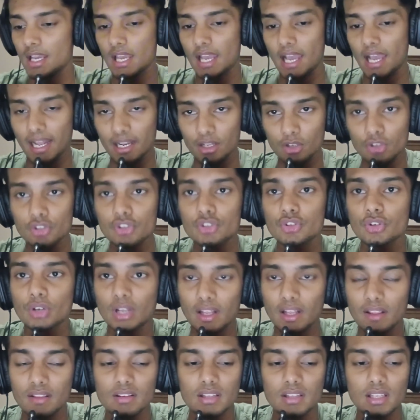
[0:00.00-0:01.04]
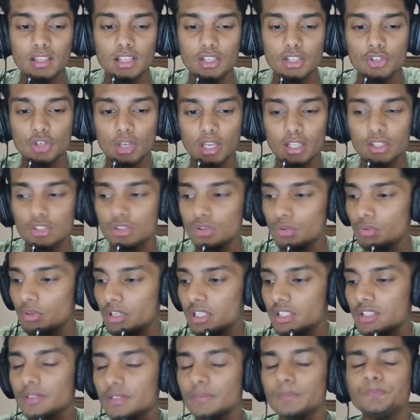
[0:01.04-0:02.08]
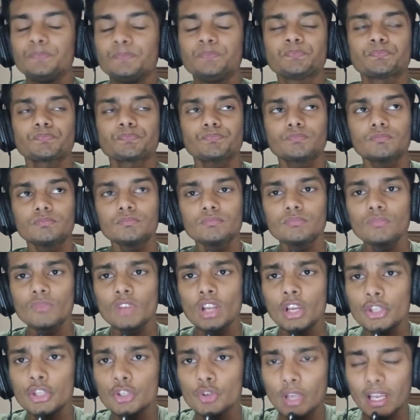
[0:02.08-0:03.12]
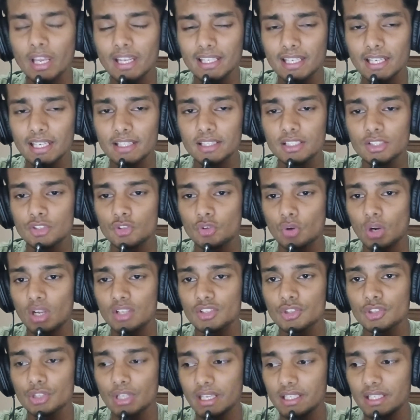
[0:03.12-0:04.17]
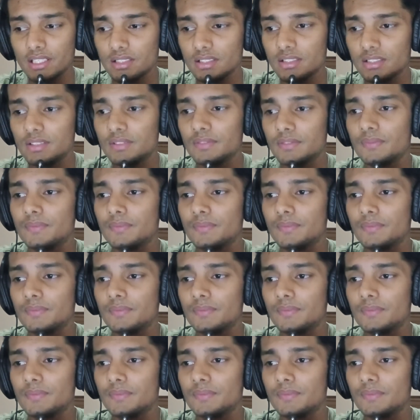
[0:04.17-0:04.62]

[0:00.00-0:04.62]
and also another thing that you can do is you can get the translated